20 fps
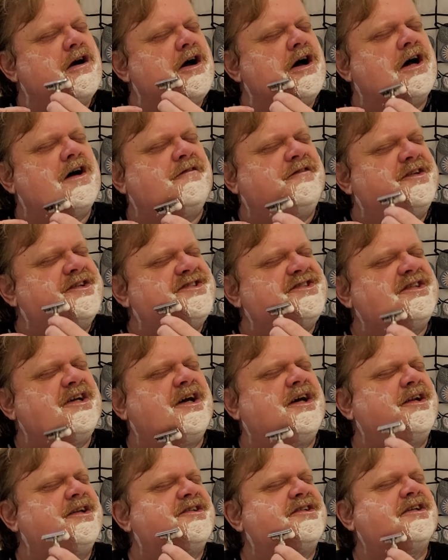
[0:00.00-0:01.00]
I've
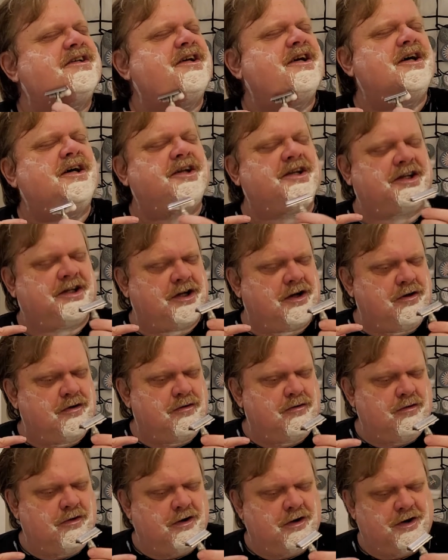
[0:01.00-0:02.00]
decided to kind of
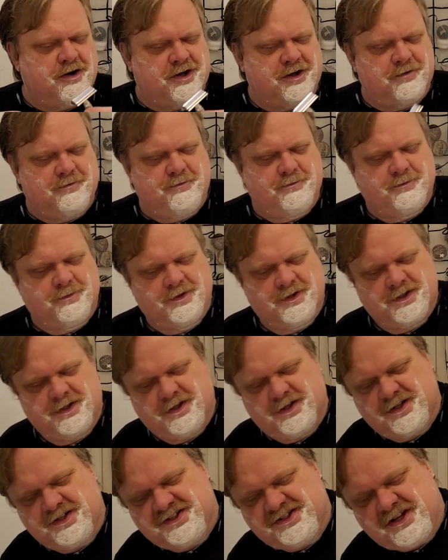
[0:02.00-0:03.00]
go on a
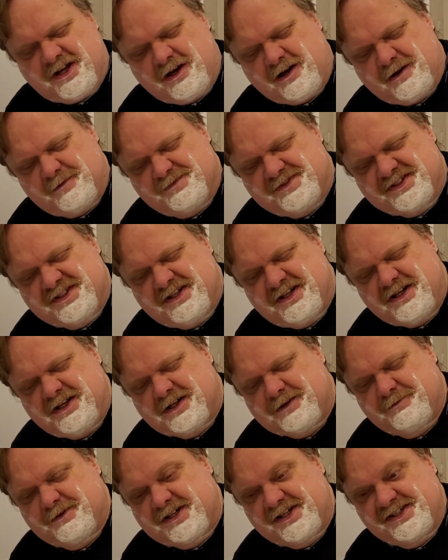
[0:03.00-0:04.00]
Tobbs
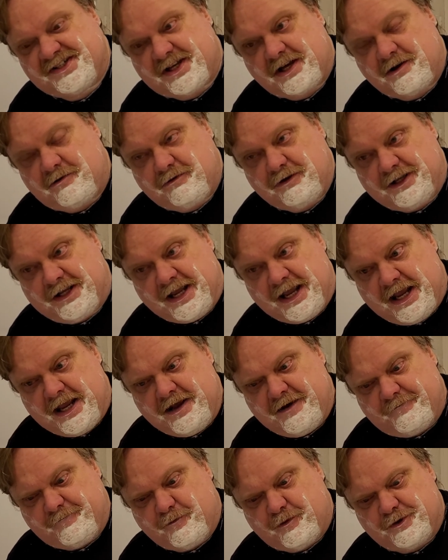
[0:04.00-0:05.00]
kick because I only
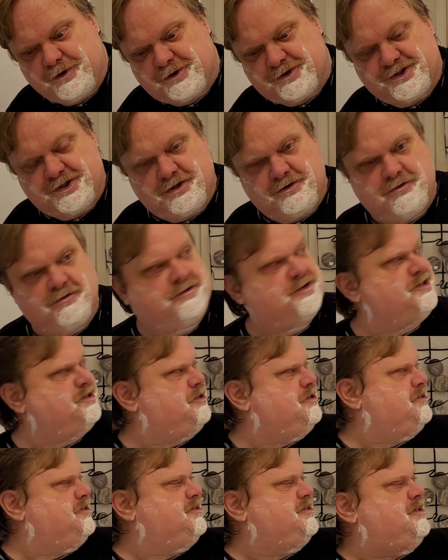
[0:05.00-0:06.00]
have one or two. As you
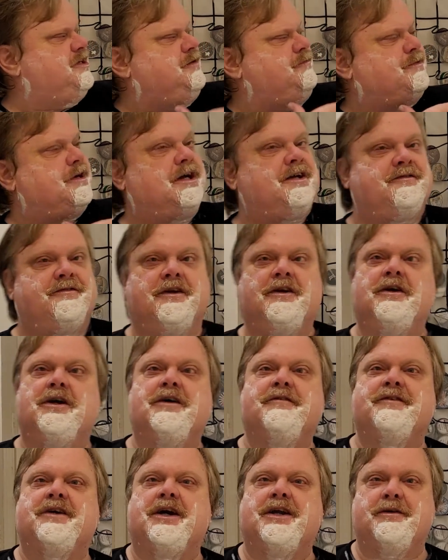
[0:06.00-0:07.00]
can see back there,
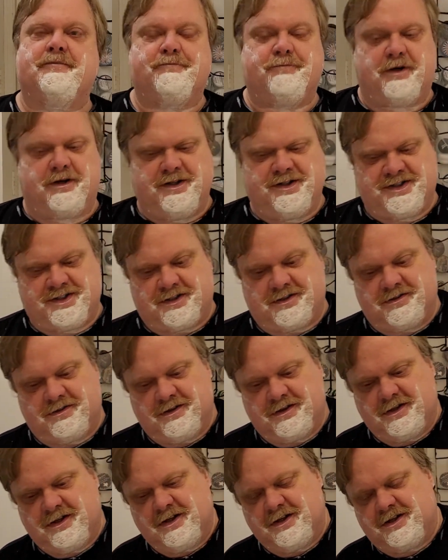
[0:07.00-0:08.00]
I've got a bunch of,
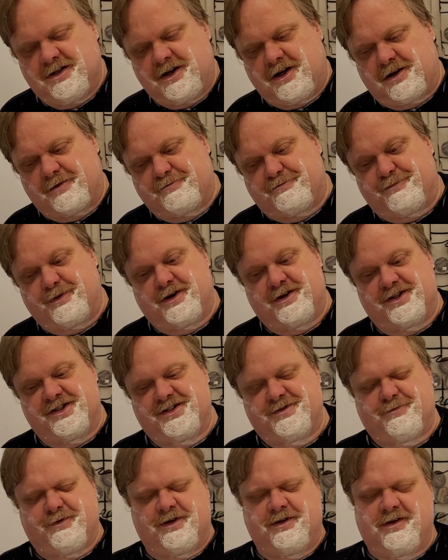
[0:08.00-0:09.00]
not a
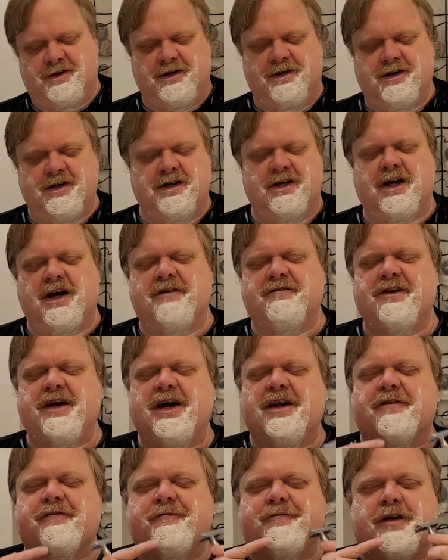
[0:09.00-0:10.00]
bunch, but I've
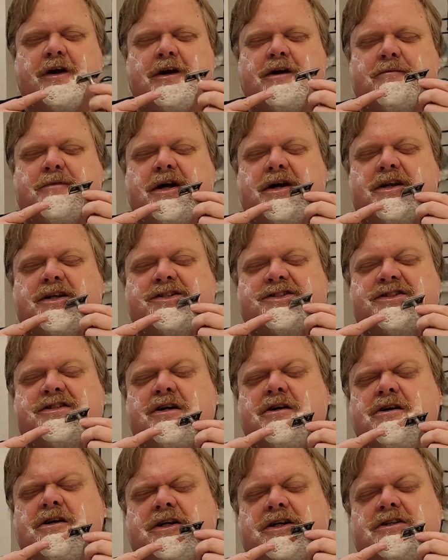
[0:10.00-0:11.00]
got a fair amount of
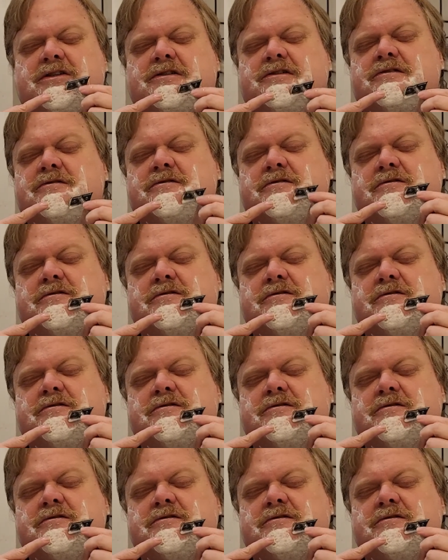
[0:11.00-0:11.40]
sterling.